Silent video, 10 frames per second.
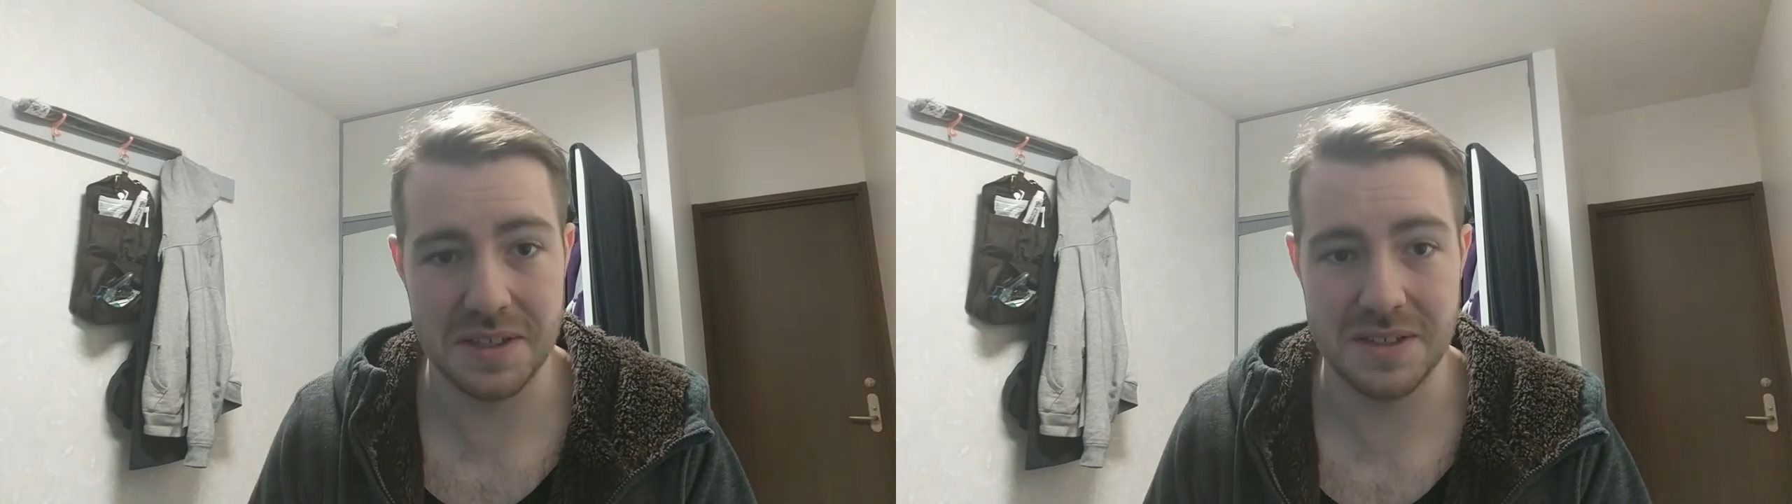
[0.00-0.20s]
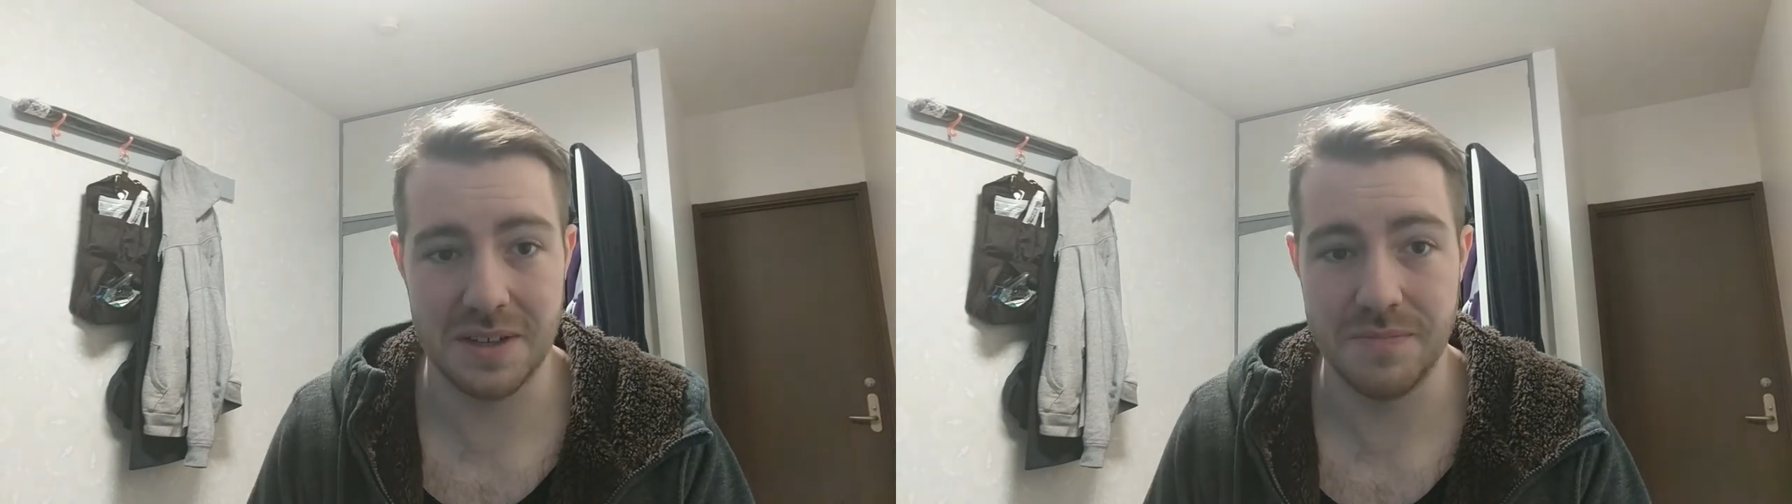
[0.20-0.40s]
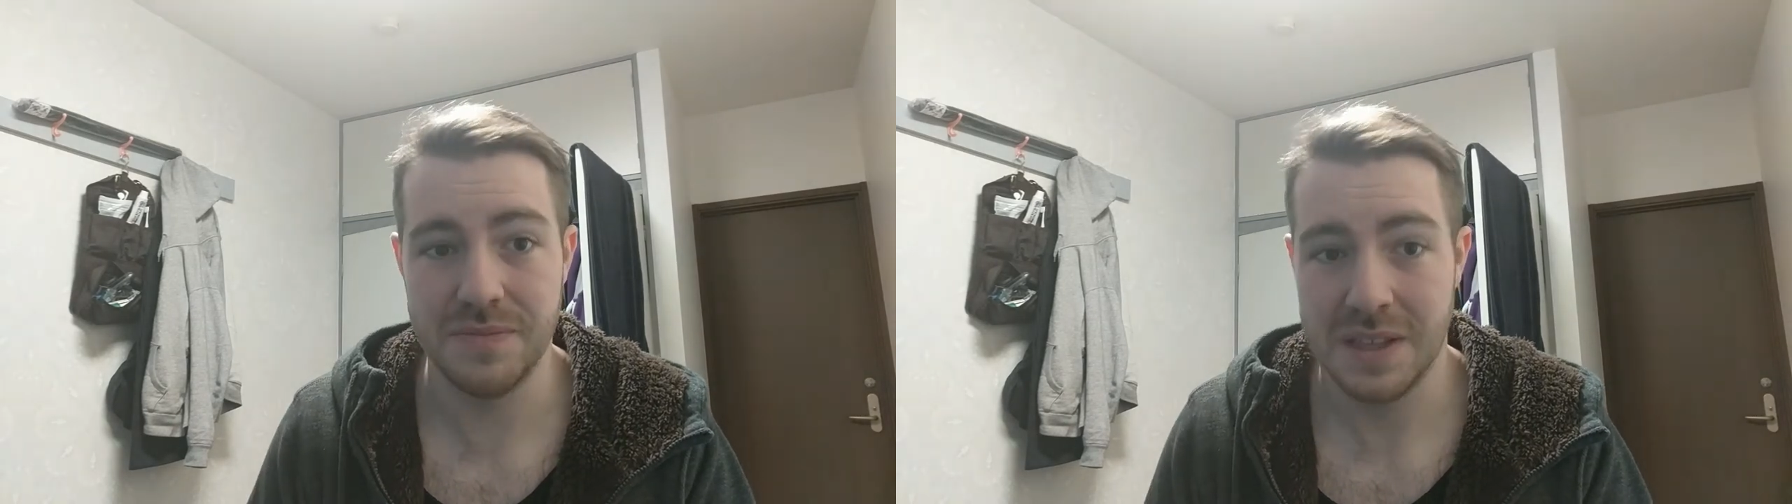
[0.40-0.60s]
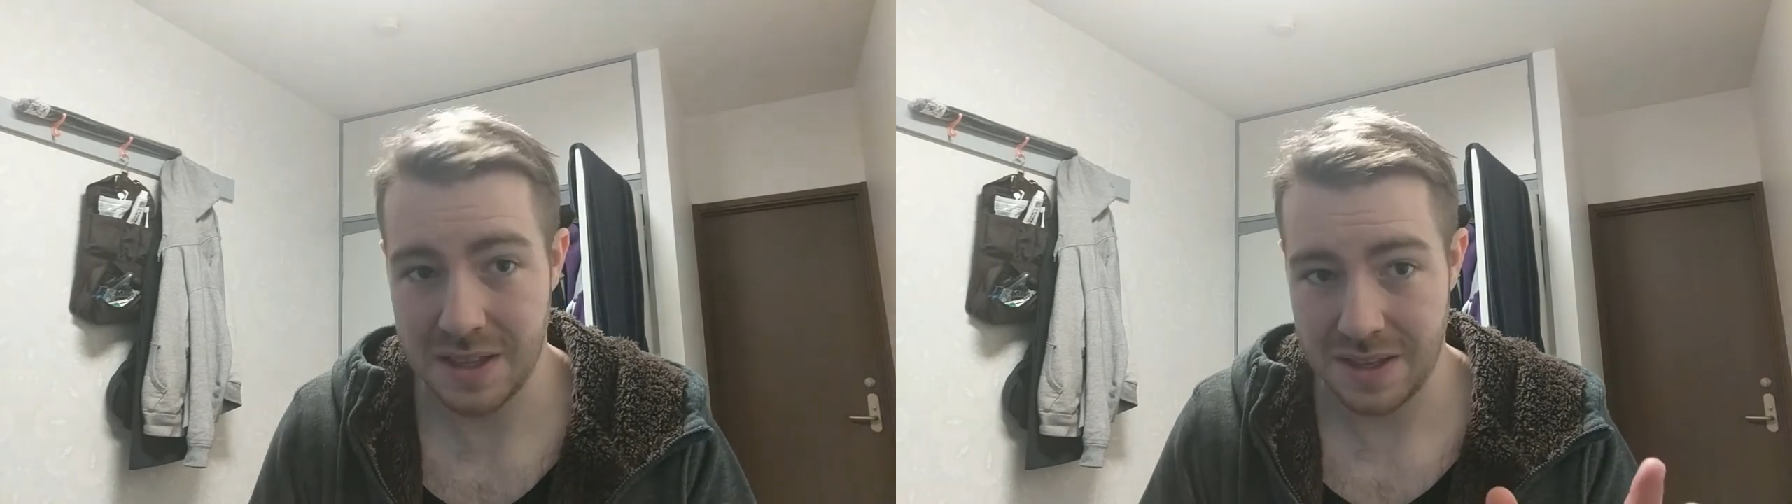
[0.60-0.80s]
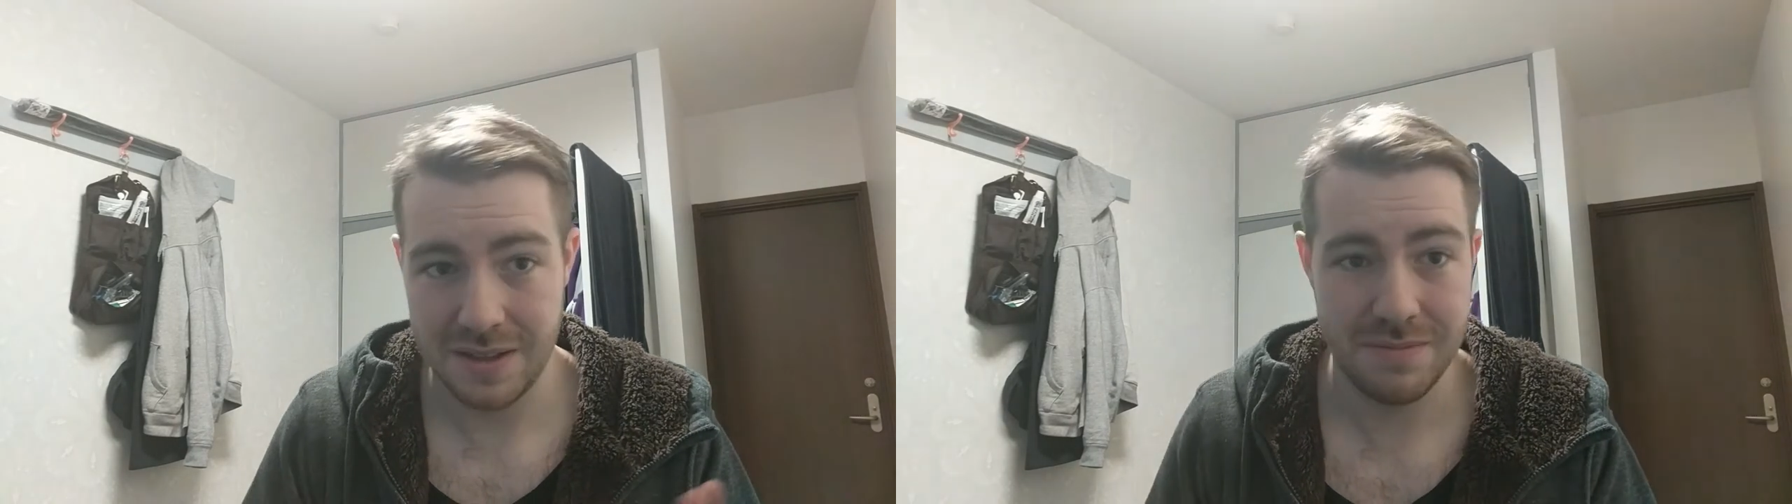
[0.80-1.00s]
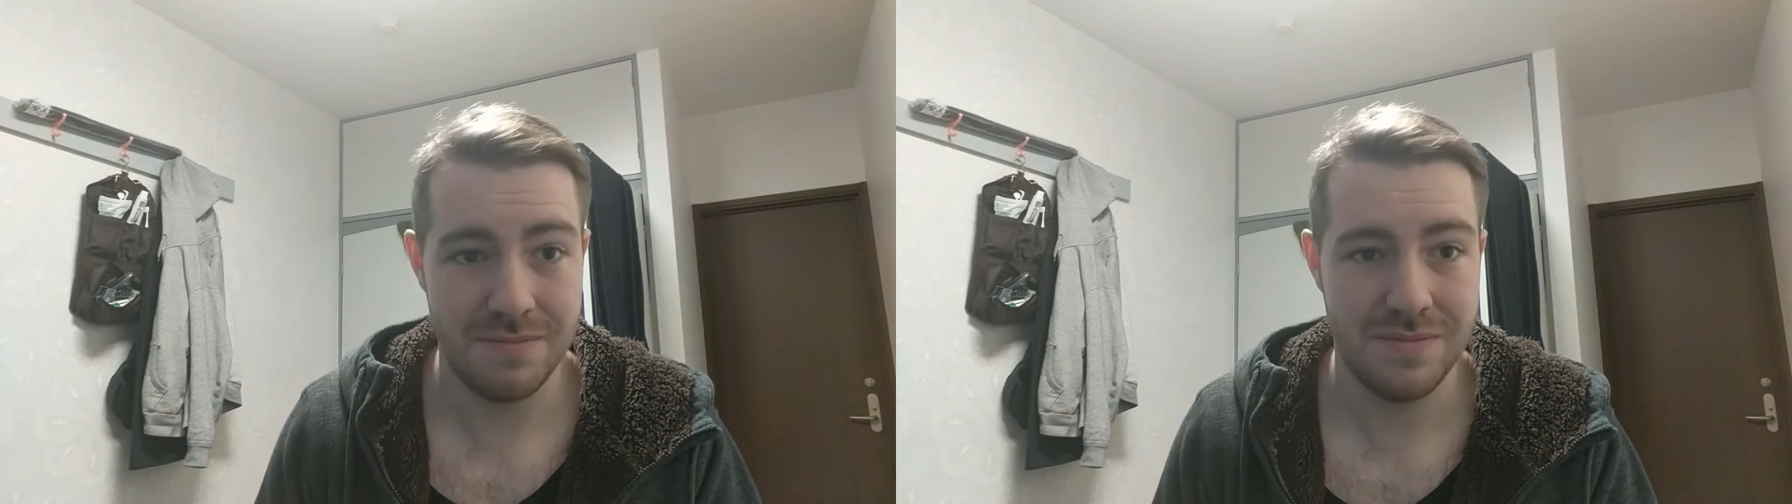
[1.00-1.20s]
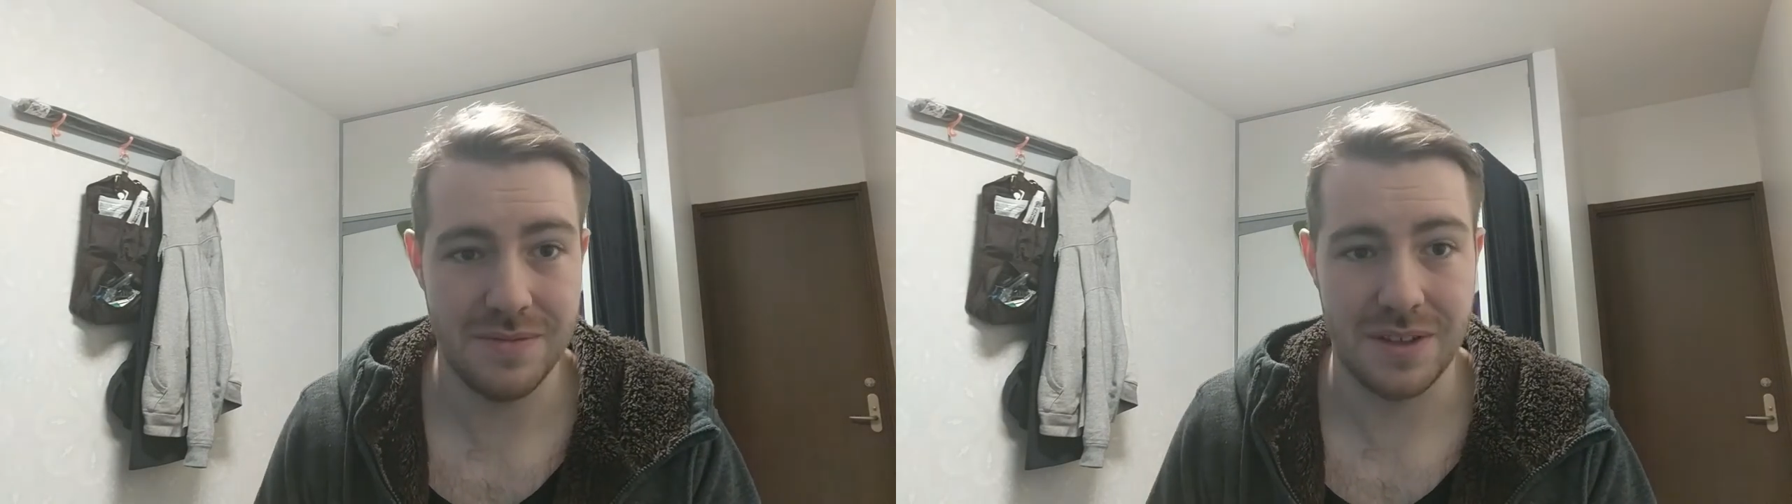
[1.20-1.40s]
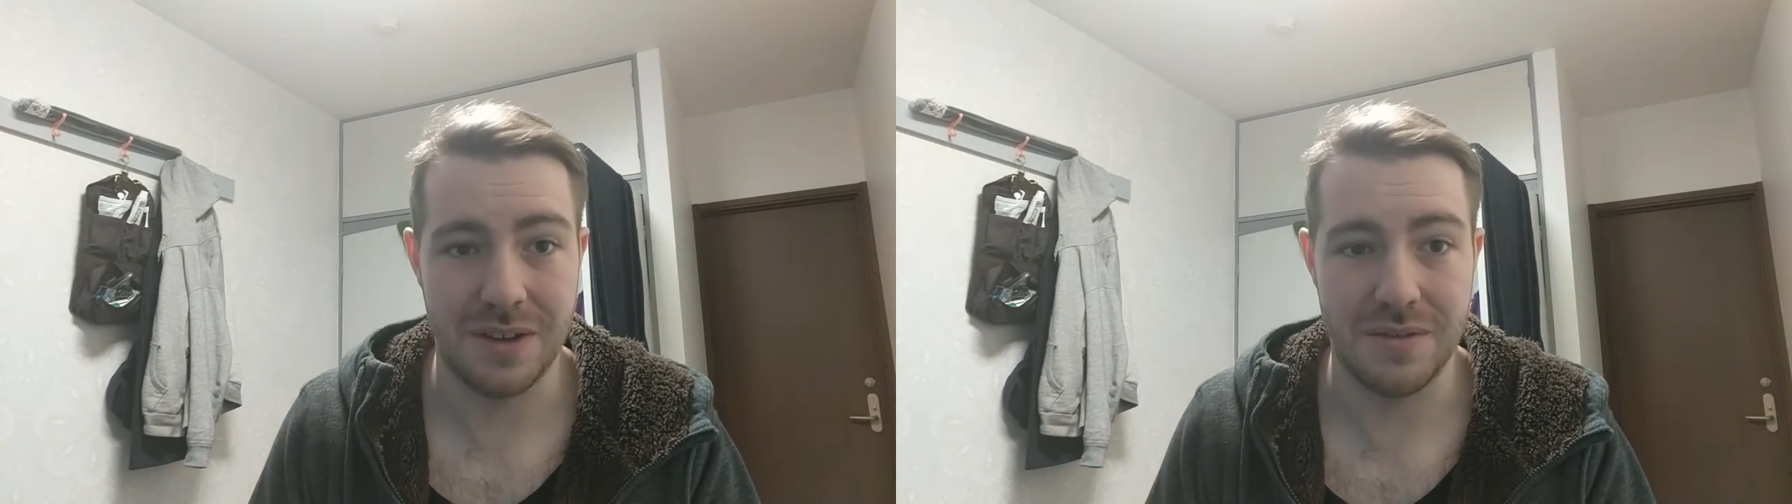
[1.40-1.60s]
So
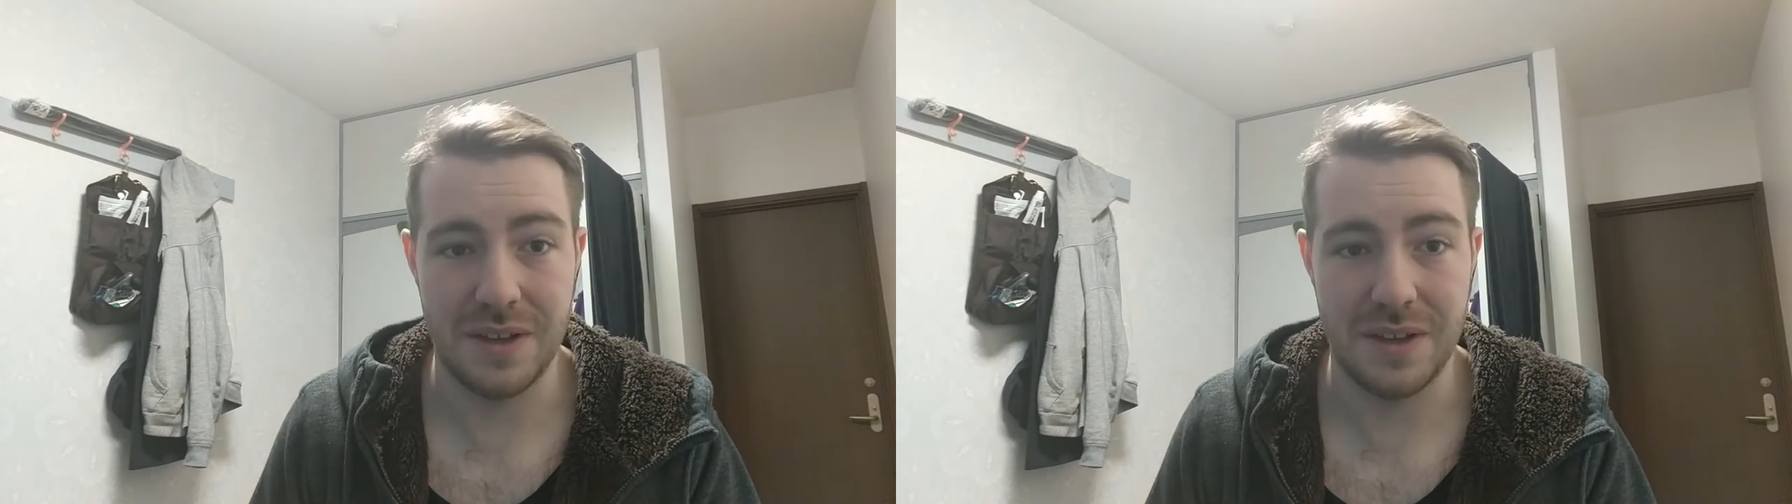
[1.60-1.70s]
yeah,